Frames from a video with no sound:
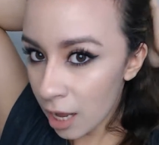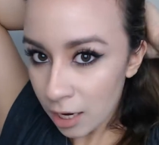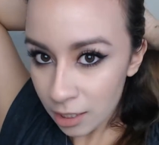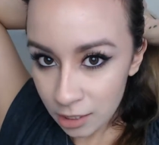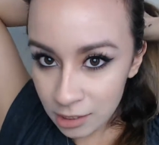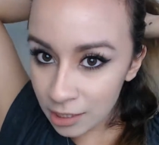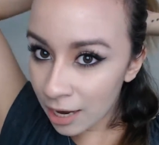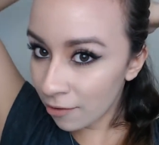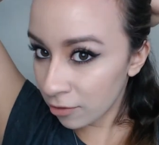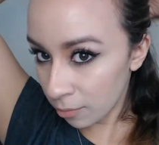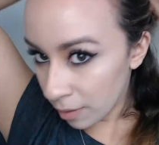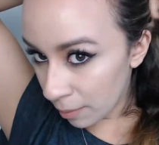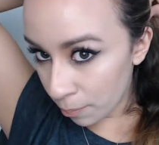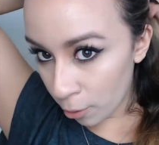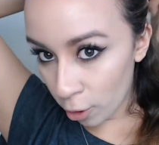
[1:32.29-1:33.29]
Doesn't have to
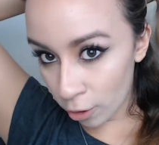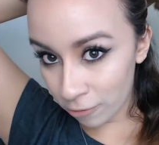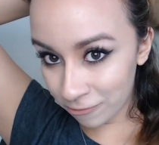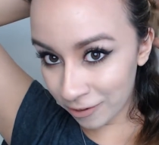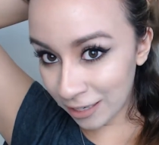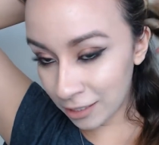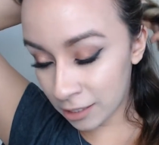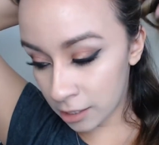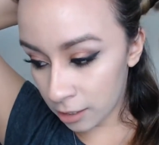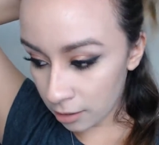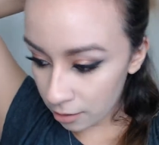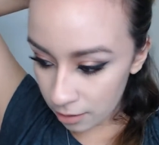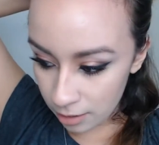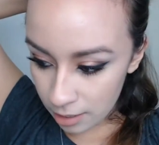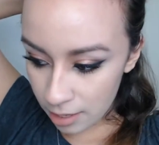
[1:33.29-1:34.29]
be perfect
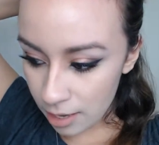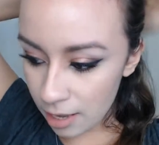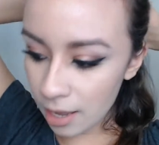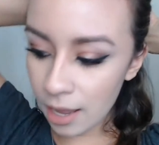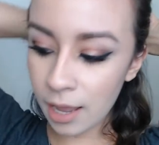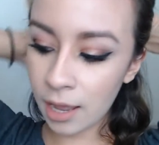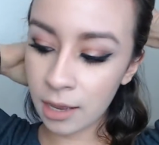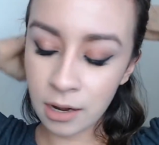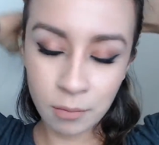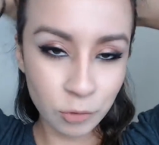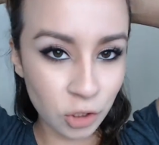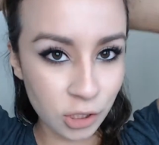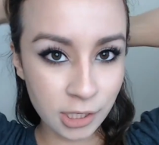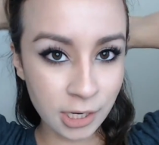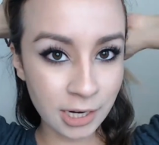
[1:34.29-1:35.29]
and I'm
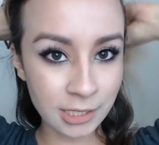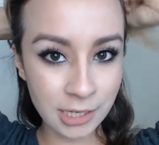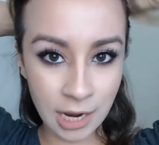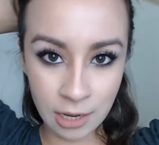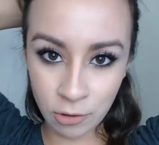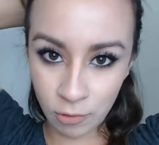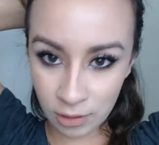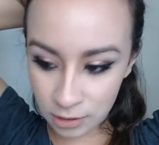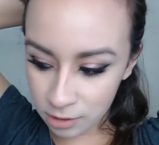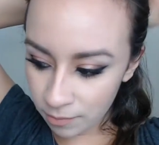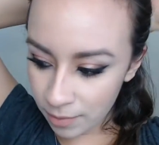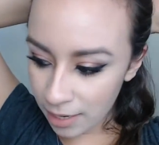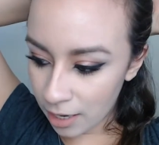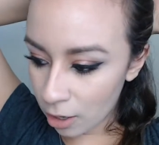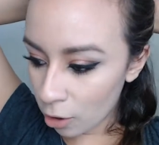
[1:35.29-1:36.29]
just gonna tie the rest of
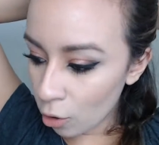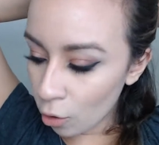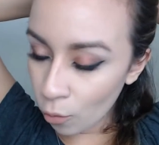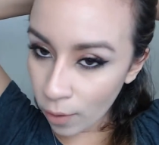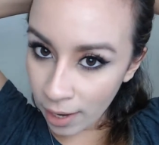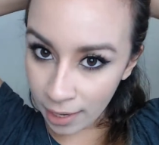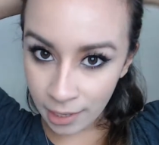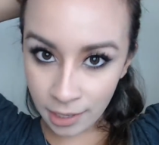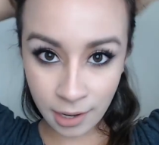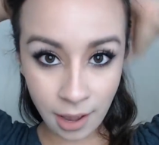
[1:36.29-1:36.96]
my hair away.